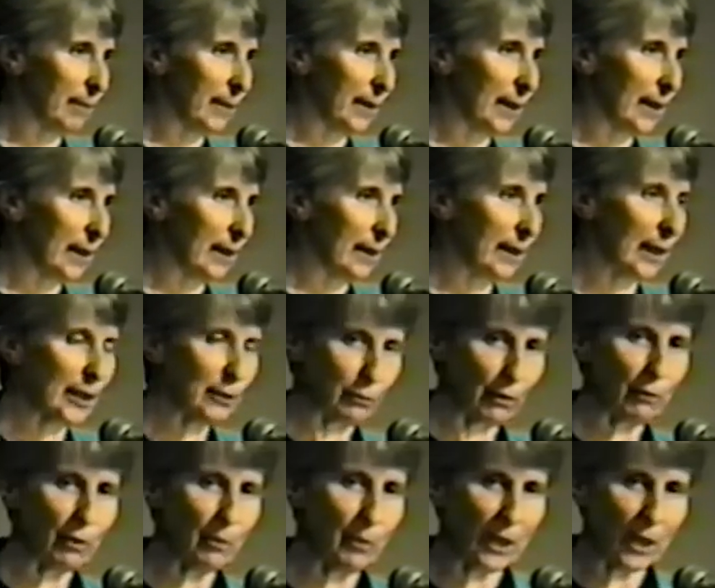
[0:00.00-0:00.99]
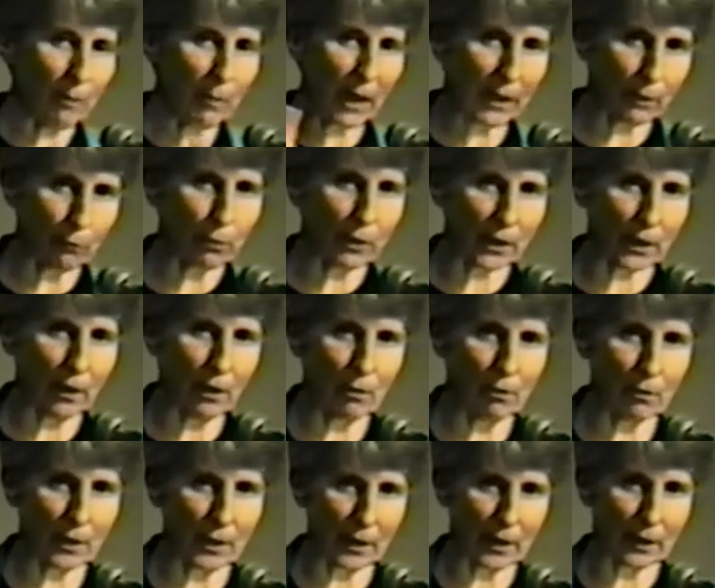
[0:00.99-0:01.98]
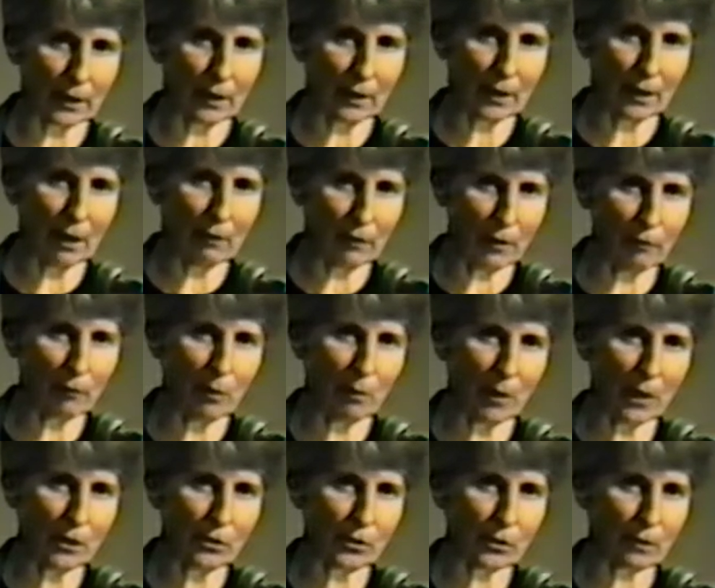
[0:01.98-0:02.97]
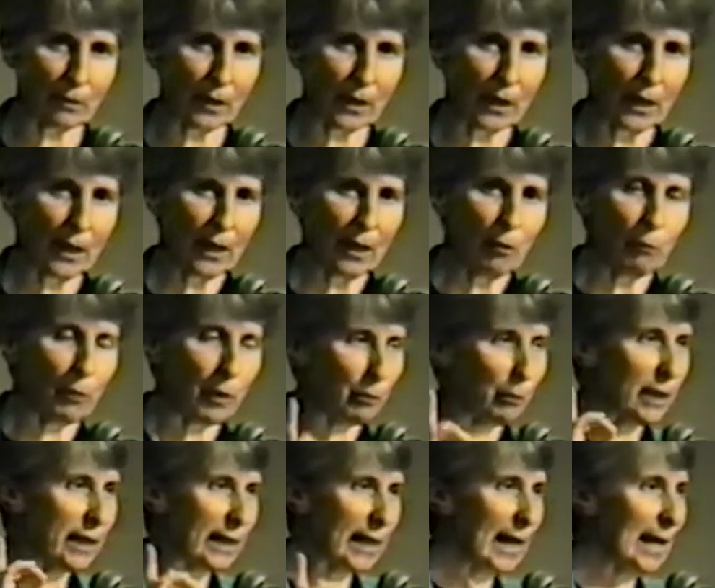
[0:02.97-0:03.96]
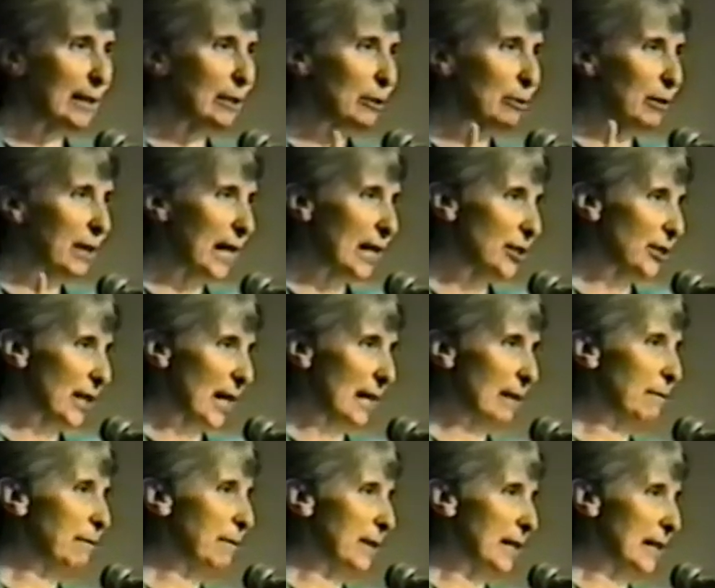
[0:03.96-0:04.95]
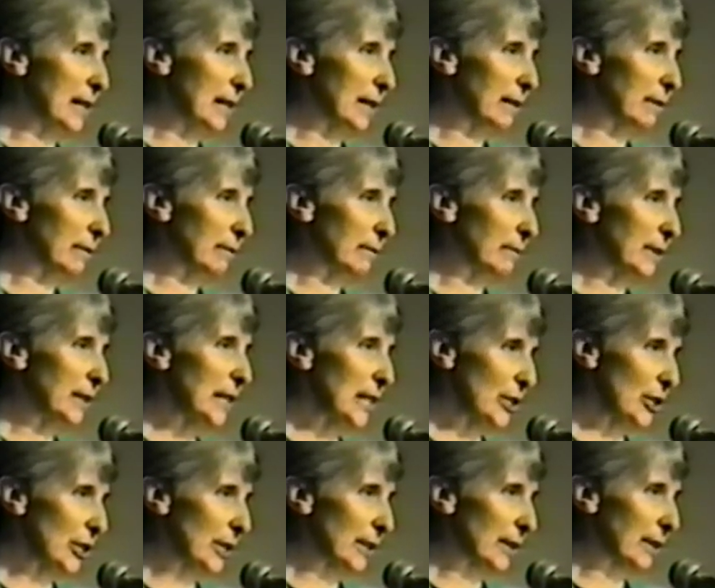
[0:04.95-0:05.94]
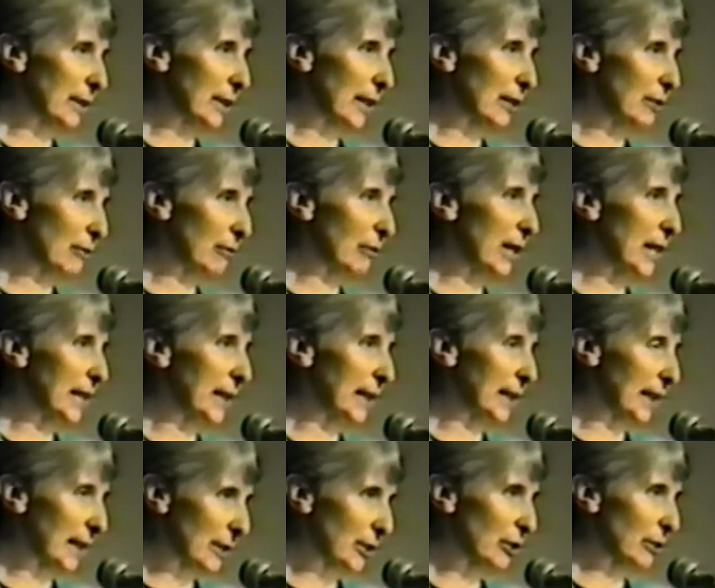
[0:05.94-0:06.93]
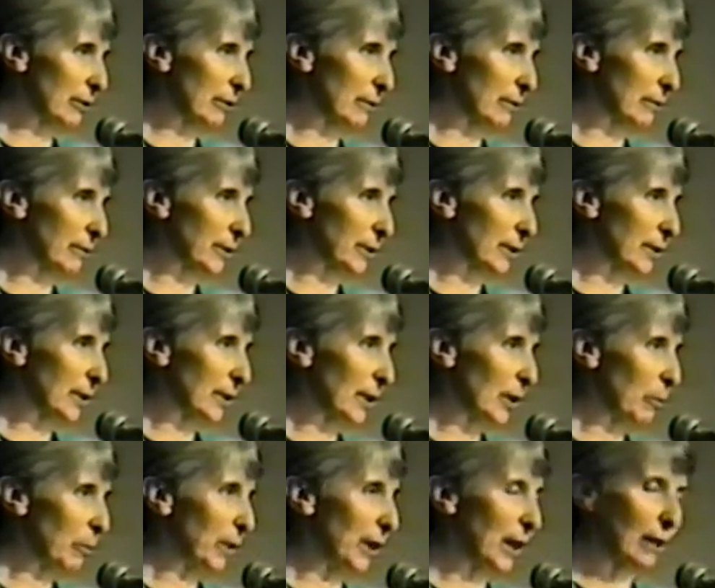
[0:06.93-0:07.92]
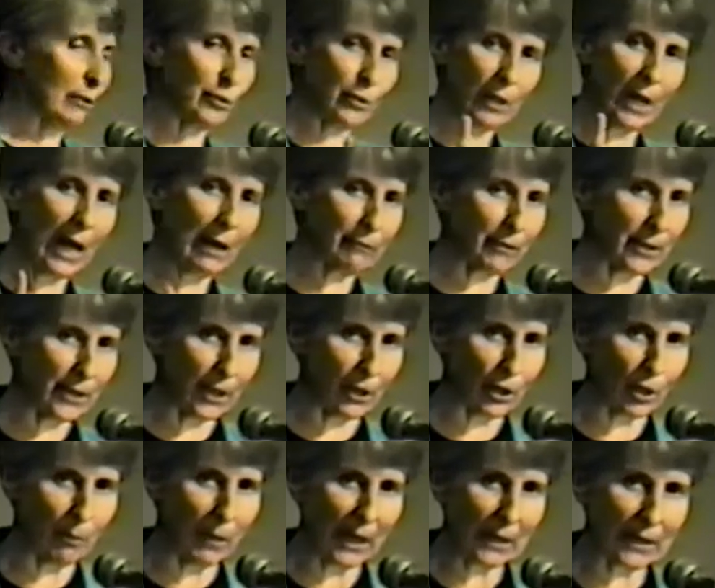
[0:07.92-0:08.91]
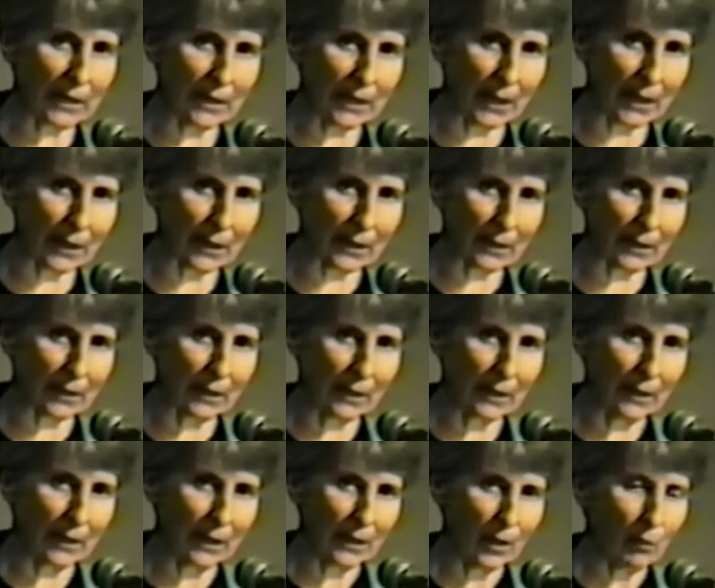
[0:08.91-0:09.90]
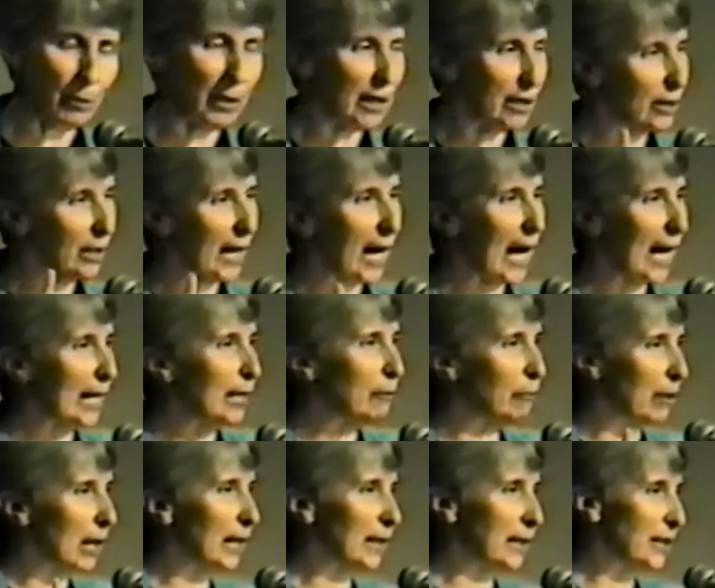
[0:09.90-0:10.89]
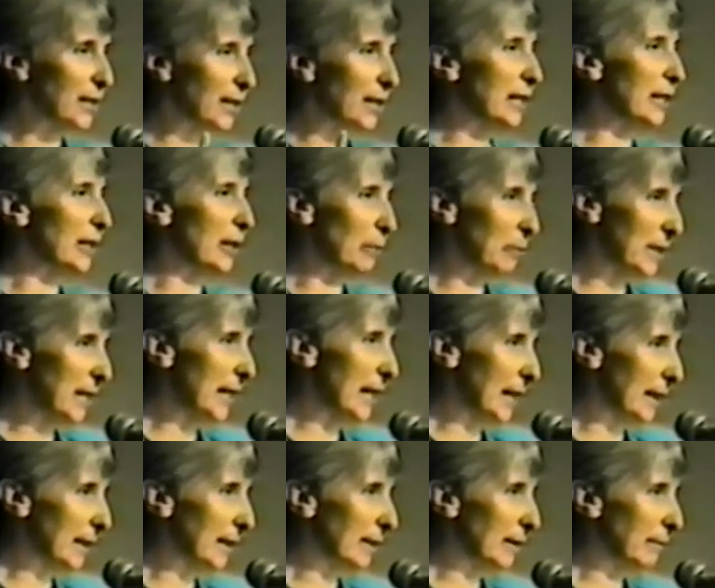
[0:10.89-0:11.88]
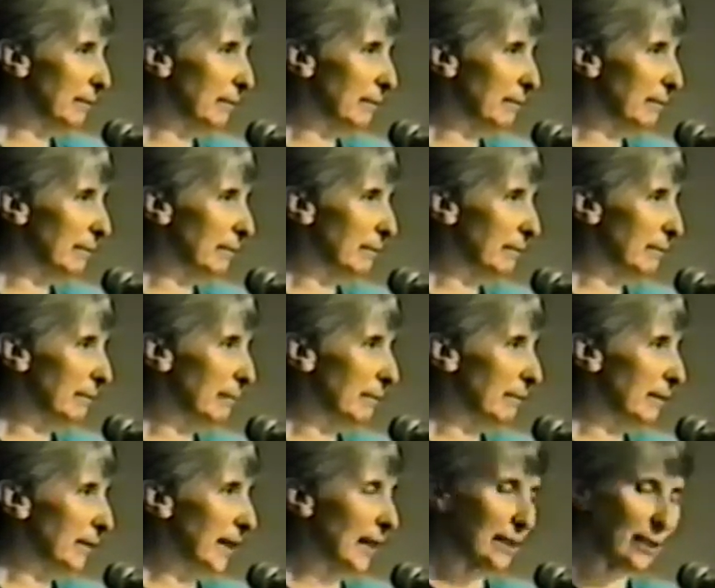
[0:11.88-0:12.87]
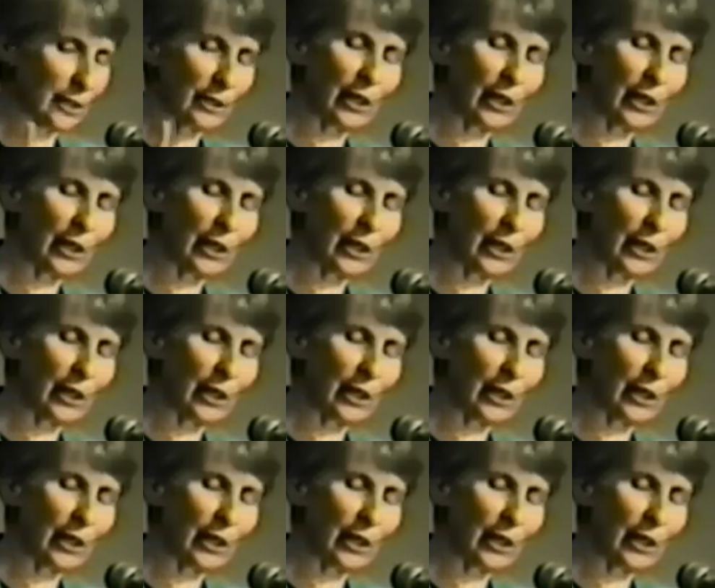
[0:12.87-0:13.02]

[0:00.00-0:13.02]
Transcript: That's what we mean about the withholding of information. When we can't do HIV teaching and training in schools because you have to talk about sex, means that I had rather see them dead than to talk